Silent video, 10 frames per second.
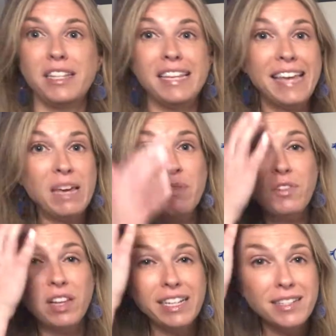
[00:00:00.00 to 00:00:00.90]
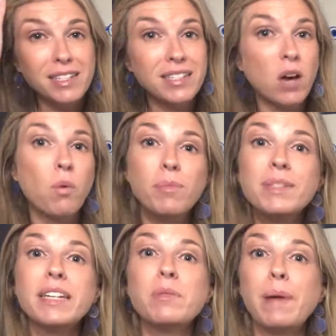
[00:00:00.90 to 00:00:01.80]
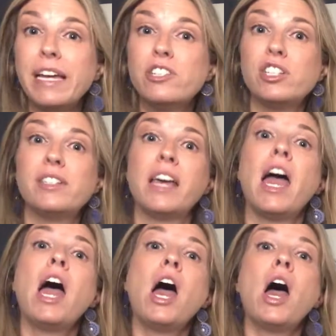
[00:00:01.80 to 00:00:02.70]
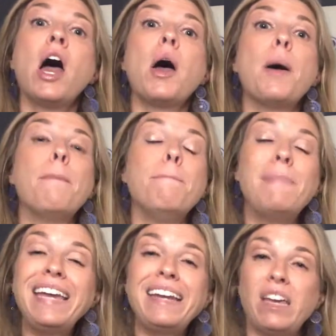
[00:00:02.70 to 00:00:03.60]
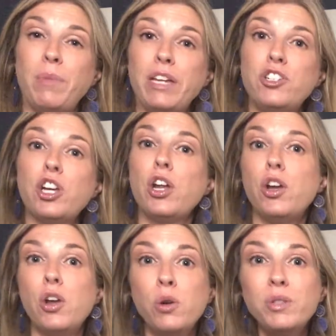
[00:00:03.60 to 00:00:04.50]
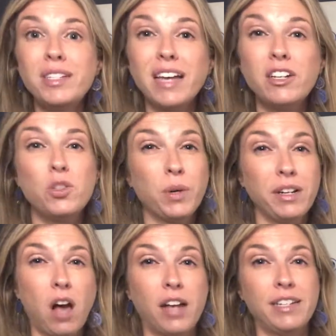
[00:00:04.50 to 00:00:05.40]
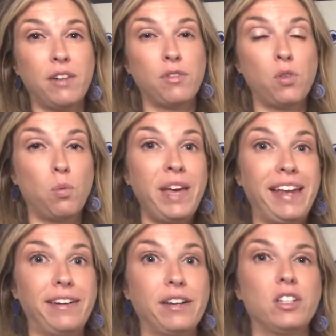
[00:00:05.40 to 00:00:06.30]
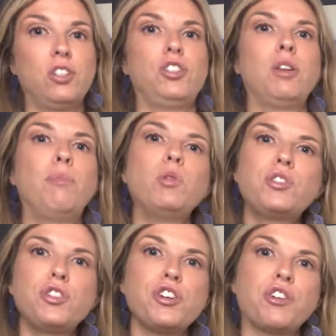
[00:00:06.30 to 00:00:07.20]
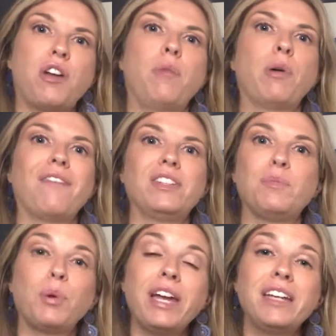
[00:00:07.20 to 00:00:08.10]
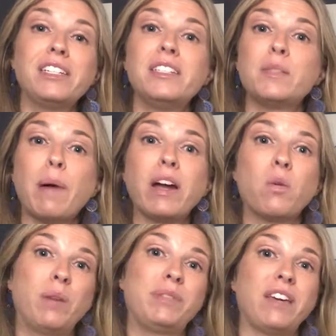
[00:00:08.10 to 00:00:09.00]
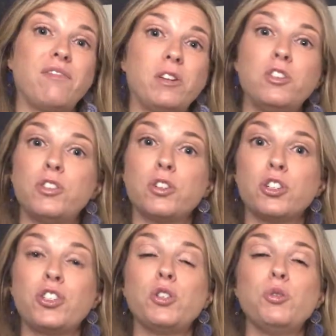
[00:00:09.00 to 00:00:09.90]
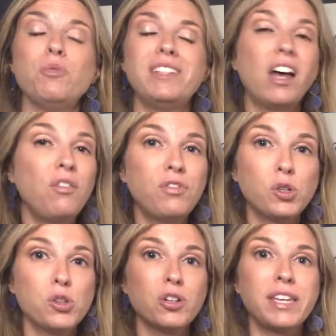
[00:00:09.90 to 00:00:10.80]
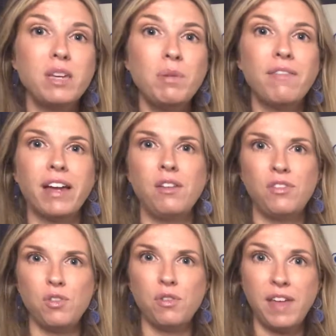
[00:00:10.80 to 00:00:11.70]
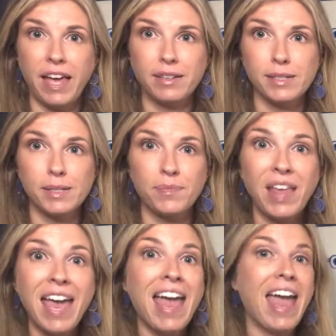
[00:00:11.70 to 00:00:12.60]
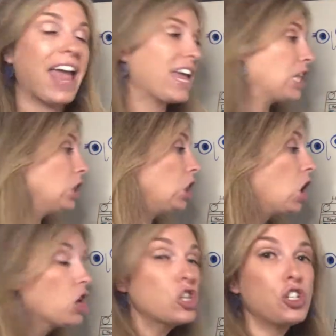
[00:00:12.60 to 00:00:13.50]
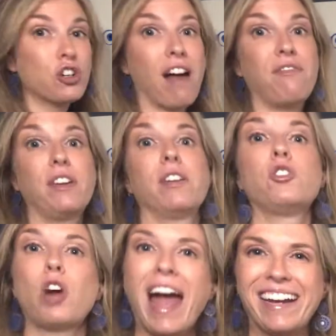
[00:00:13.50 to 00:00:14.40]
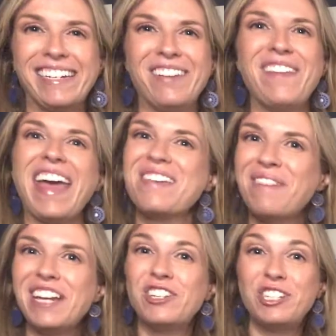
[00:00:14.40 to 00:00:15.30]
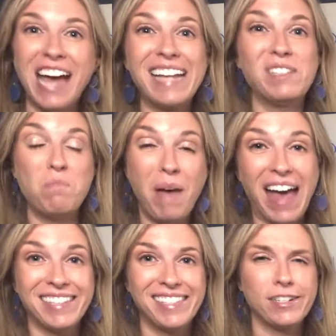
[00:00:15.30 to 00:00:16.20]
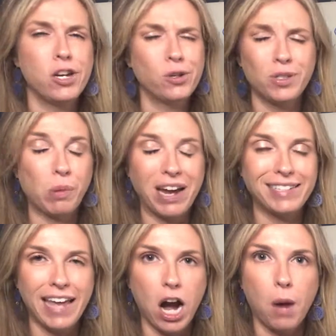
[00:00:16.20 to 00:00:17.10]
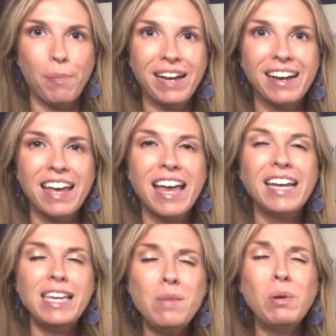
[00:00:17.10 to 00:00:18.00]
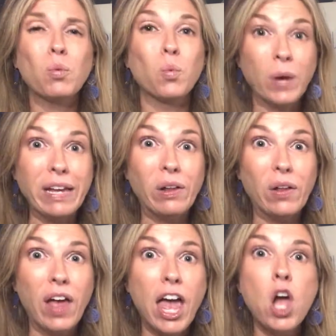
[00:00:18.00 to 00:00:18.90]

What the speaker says: In the game of glances, a website page's main image noses out its written content for the win. To bolster your nonprofit's brand and inspire website visitors to delve further, keep in mind a few things. A large, attractive image tests best. No surprise there, but keep it real.